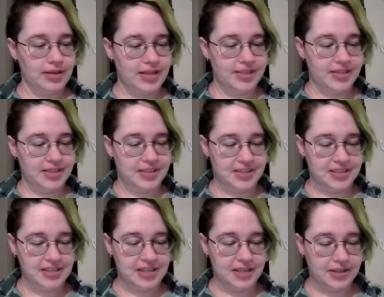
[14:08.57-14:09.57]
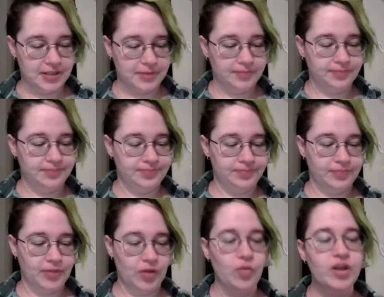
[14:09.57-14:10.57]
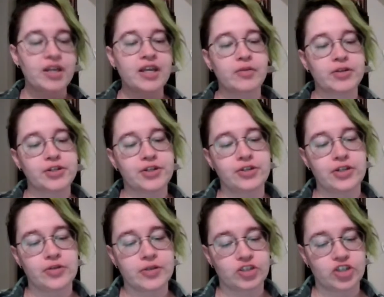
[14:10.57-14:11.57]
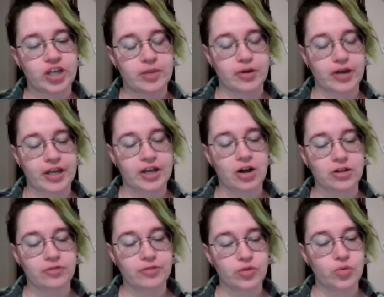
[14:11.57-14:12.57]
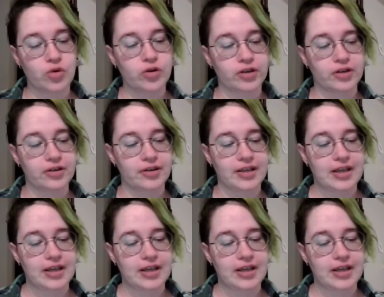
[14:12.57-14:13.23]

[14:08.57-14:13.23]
Let's see. When he returned to his chamber, he called for the warden,